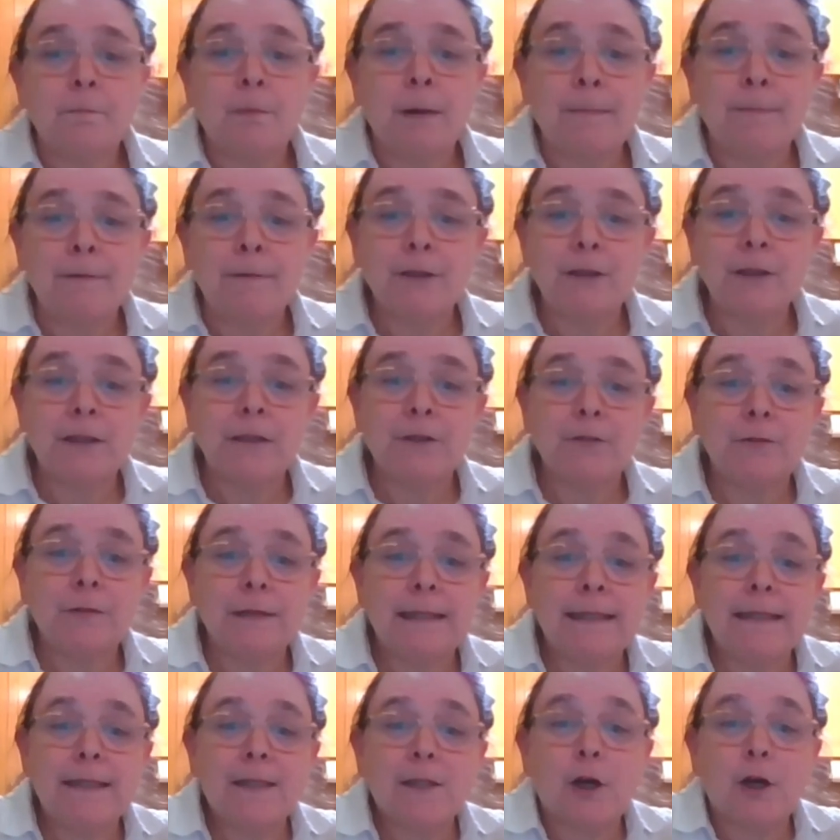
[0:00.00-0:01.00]
published a
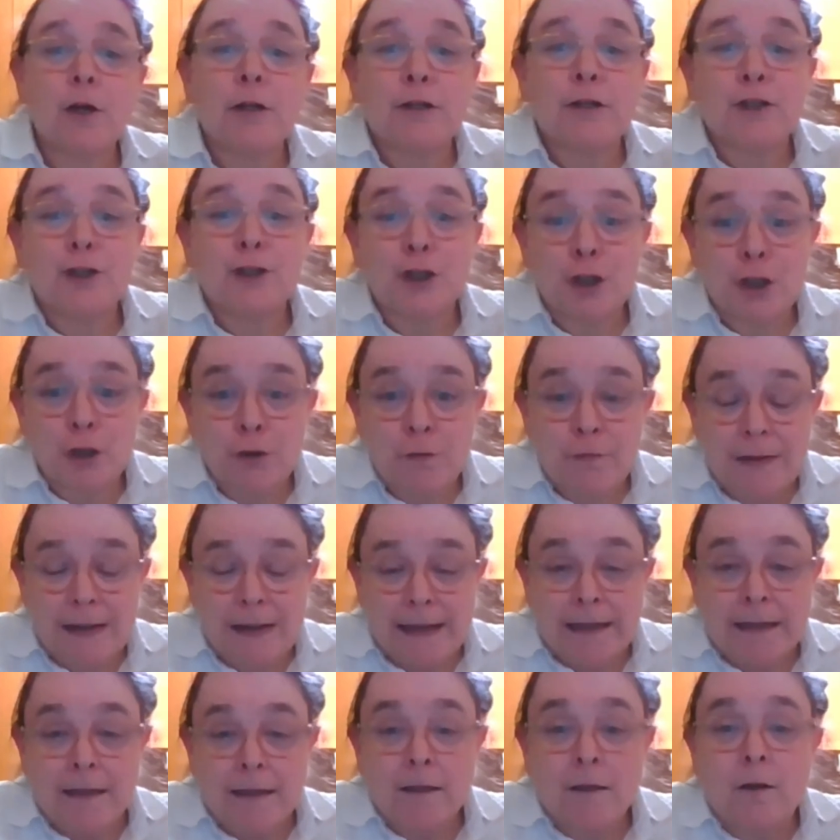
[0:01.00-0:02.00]
treatise on
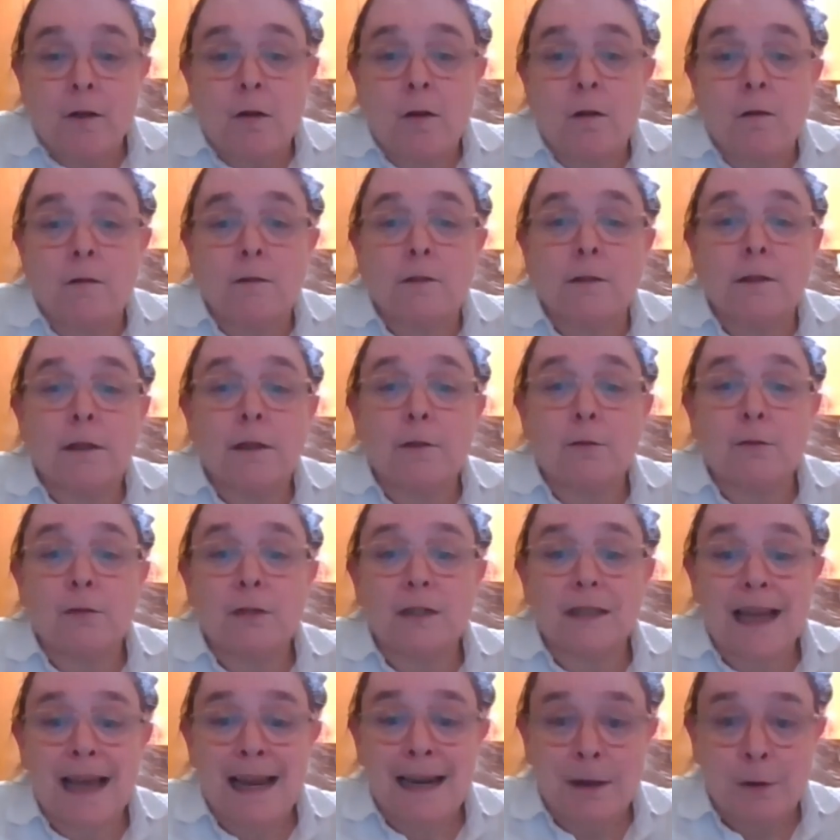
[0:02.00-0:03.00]
serving called Lo
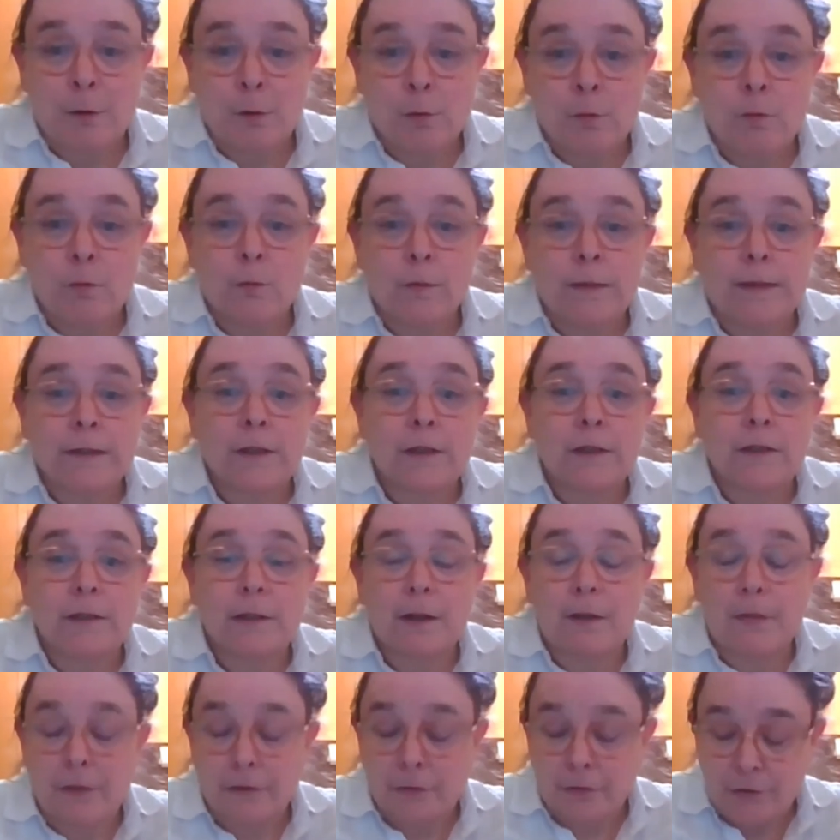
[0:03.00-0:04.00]
Scalco, which
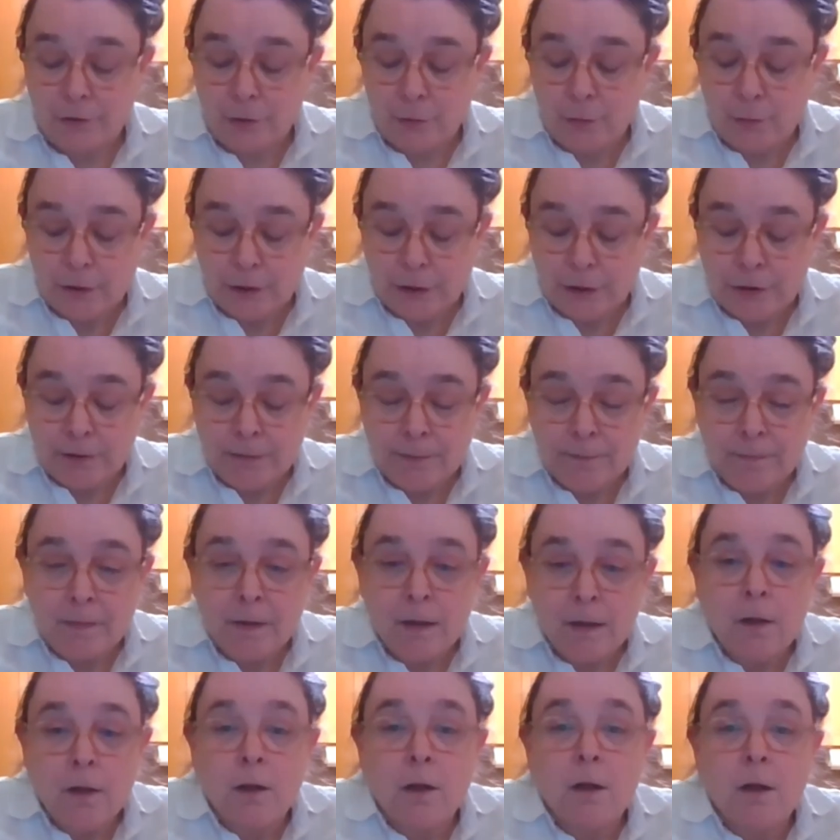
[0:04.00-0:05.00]
is the steward,
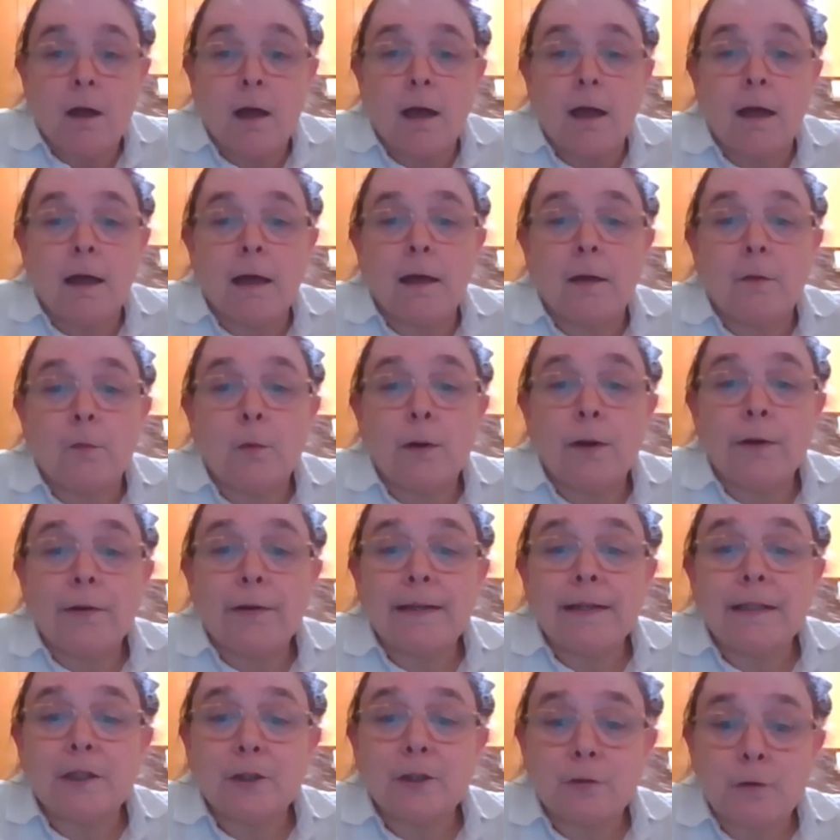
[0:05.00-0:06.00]
uh, where
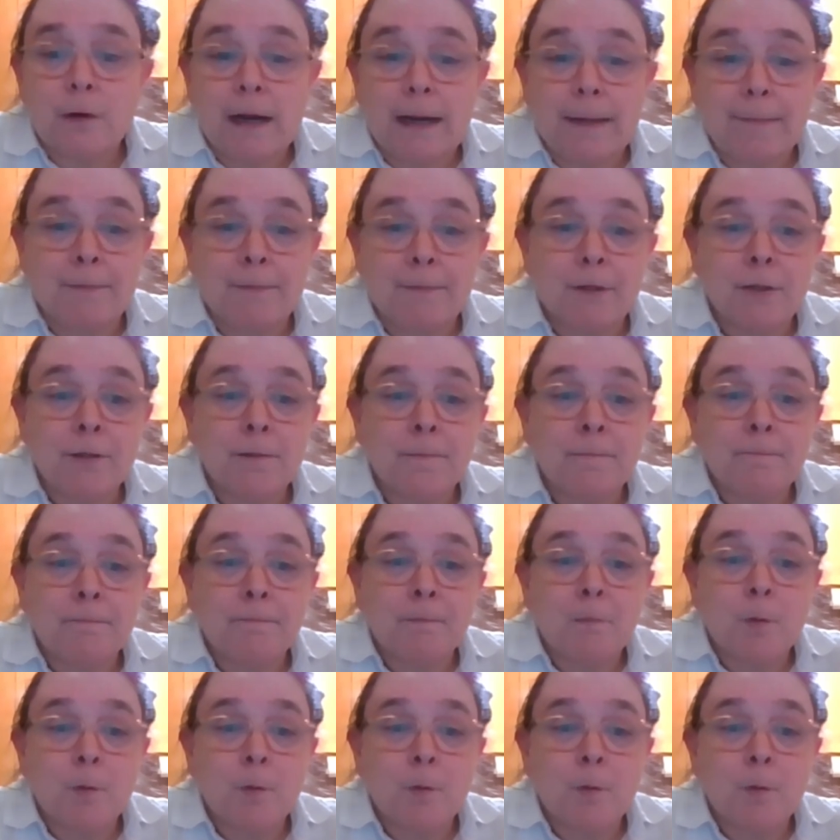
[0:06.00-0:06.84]
he describes,